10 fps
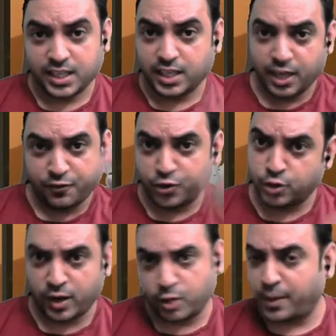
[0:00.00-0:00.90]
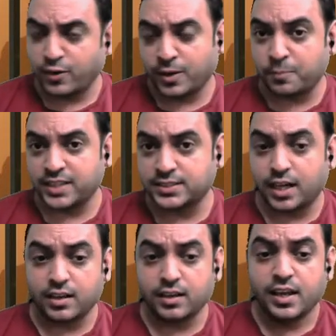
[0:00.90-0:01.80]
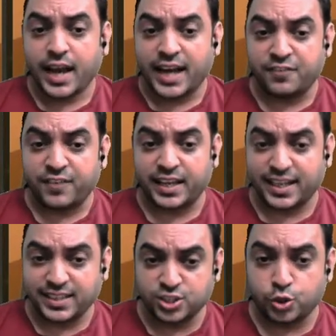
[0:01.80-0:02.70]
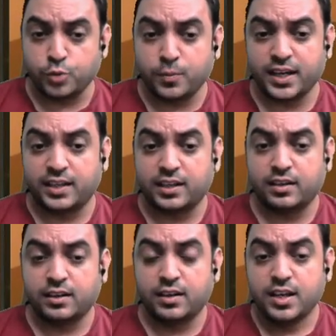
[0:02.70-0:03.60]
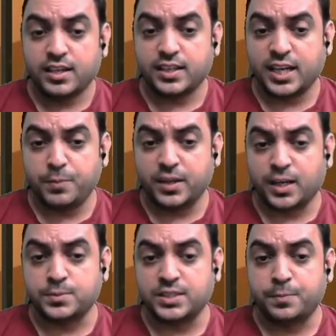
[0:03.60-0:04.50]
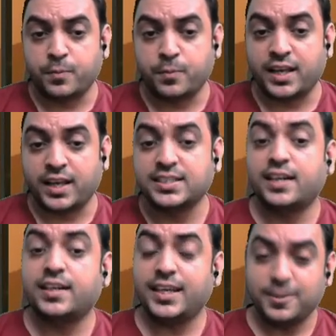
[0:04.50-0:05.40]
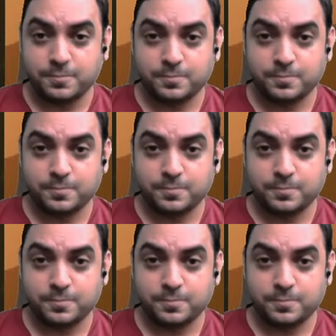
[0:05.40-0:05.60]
and future value by 1 plus r. And if I take this numerator, that becomes e power minus rt.